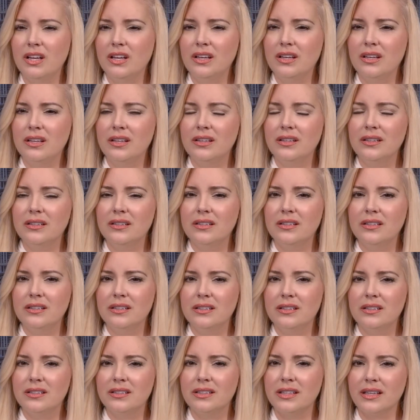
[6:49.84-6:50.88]
change.
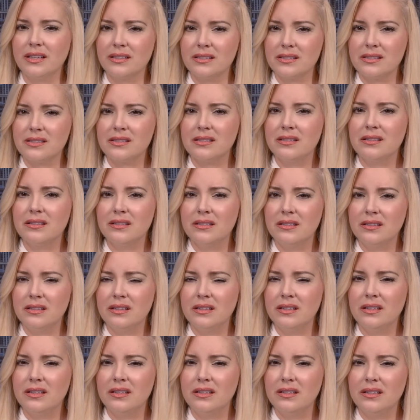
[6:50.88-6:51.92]
It's hard for
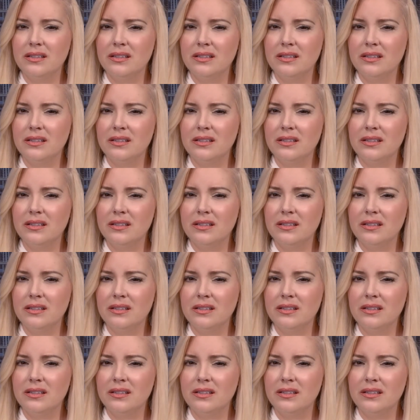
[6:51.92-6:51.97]
people